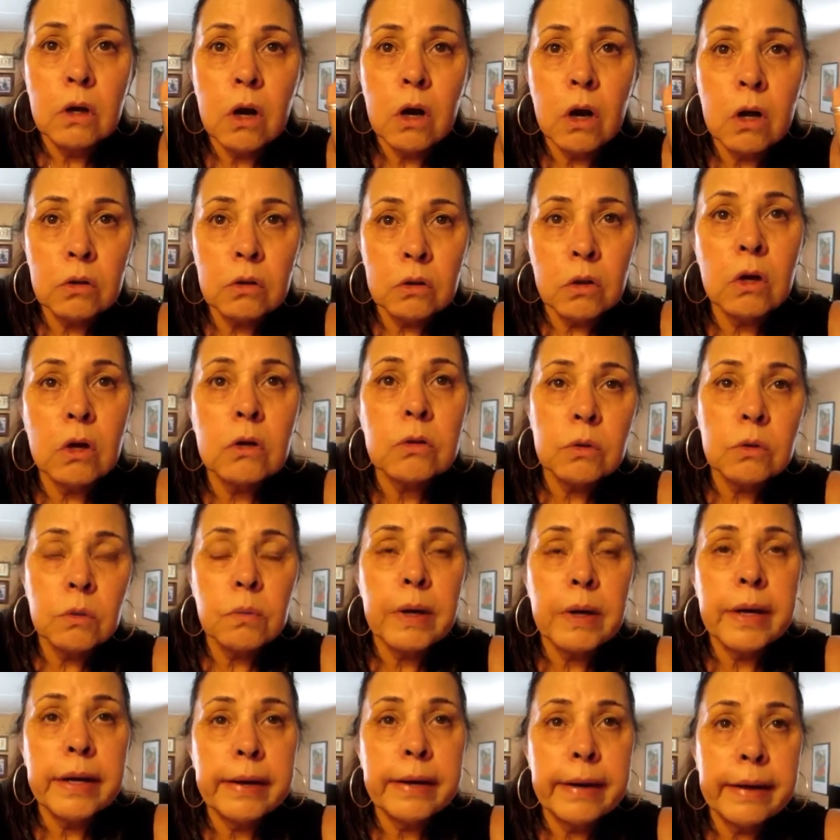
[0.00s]
along the
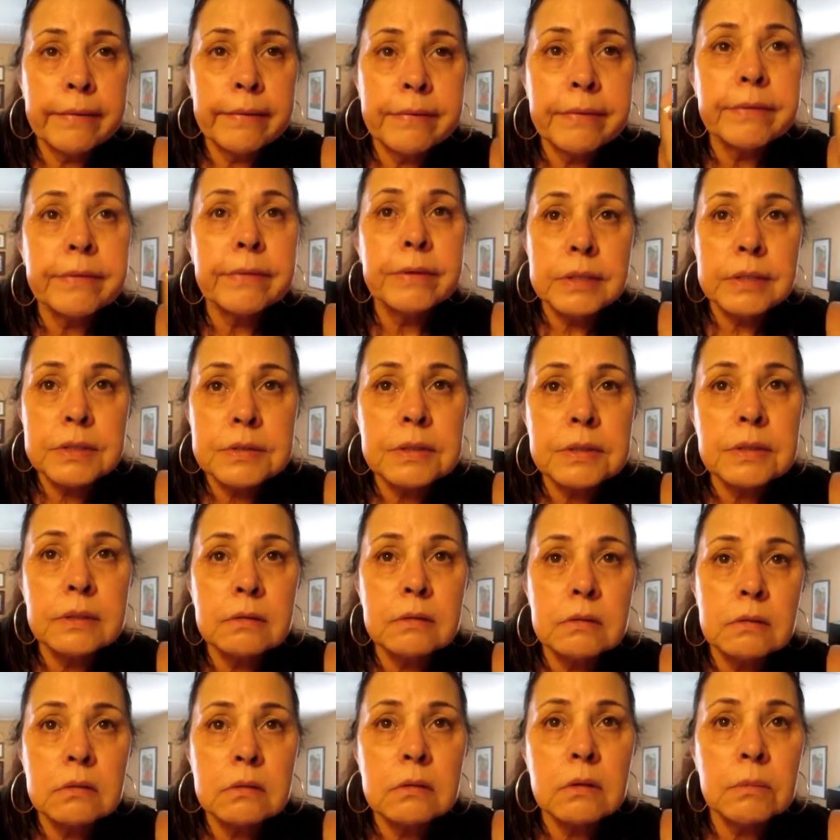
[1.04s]
way, and there isn't.
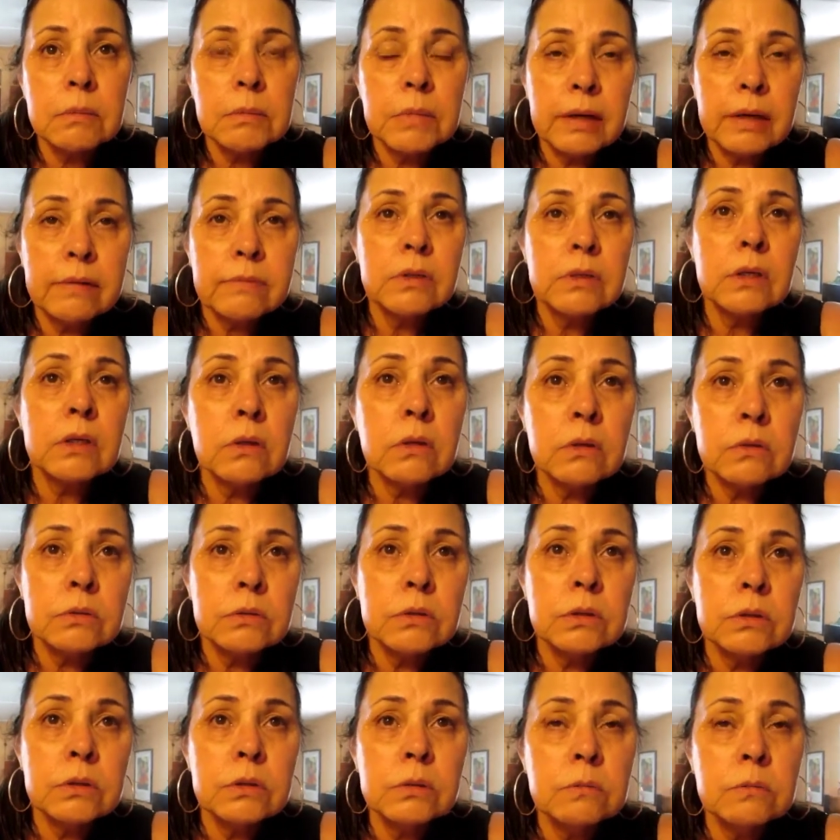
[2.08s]
So I'm gonna have to go
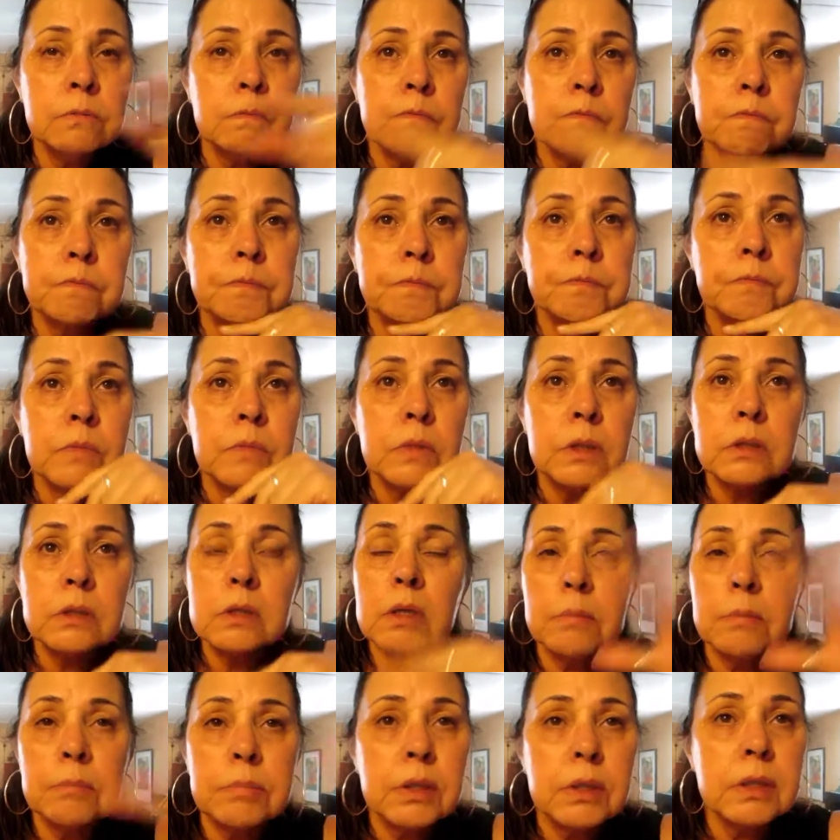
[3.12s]
to
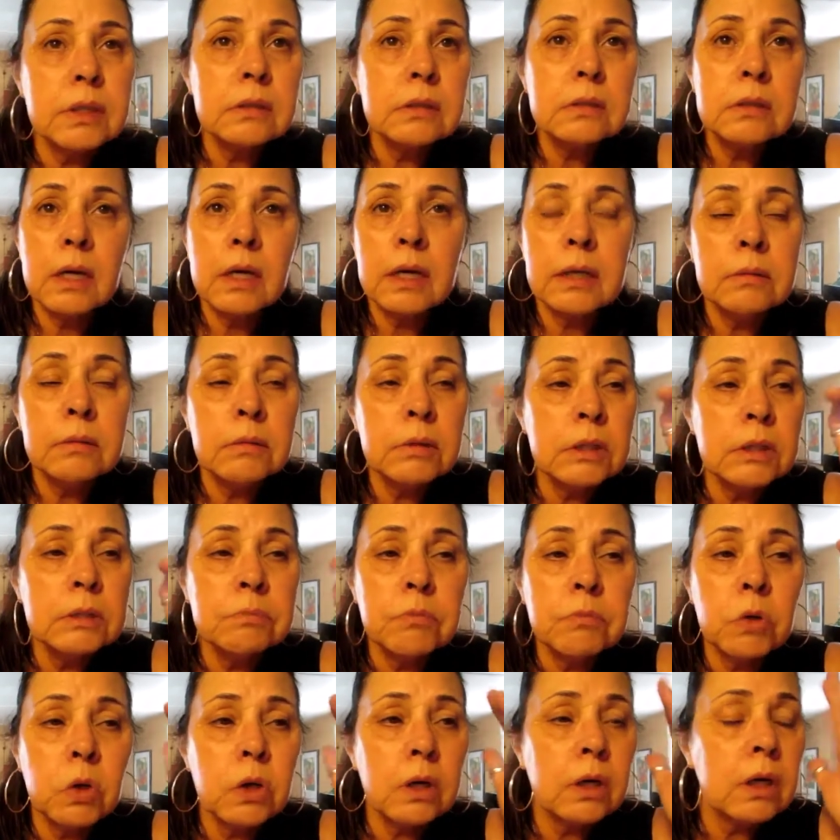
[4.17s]
someplace. I need
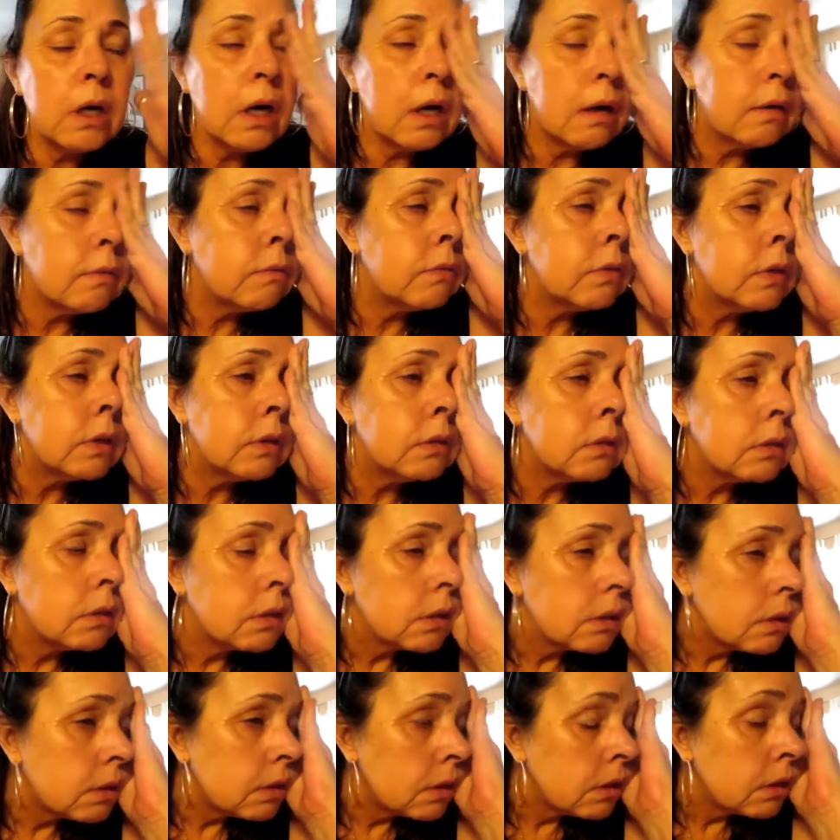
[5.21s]
more coffee.
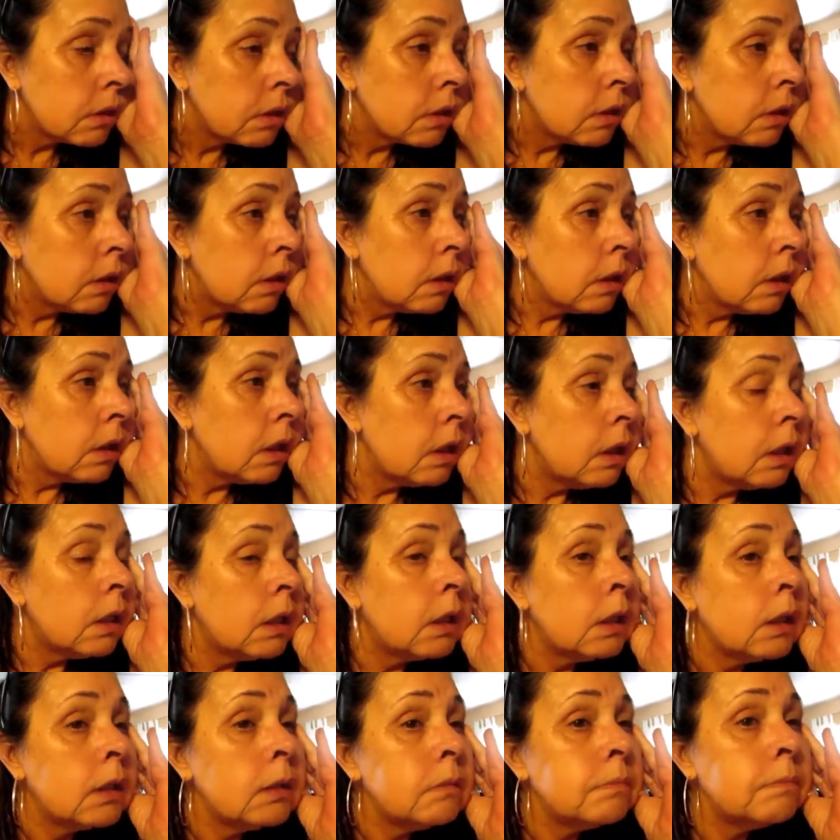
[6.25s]

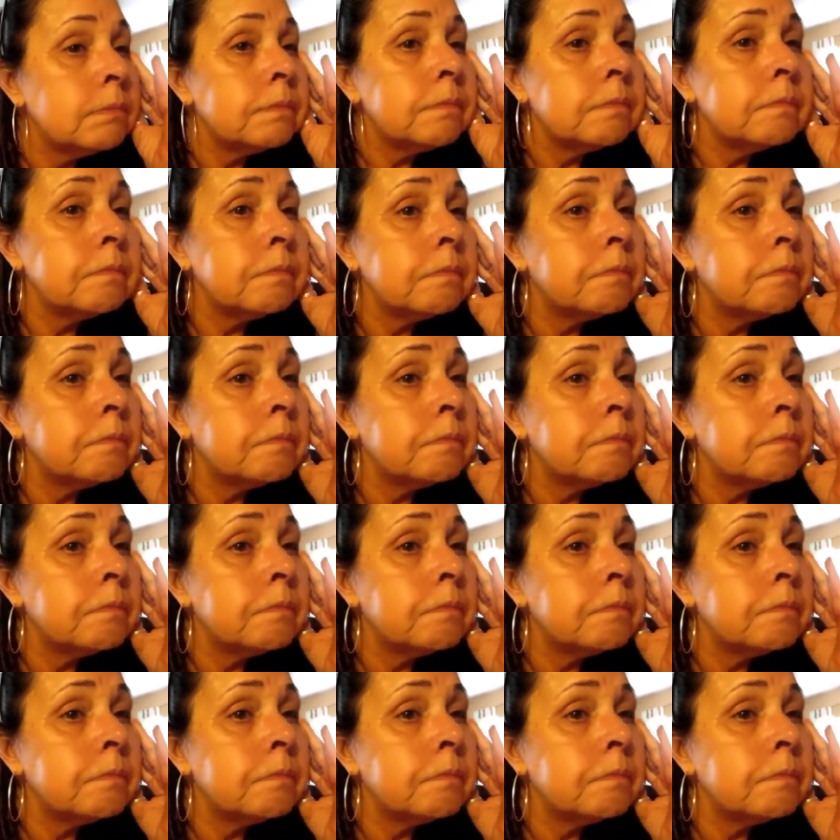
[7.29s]
Um,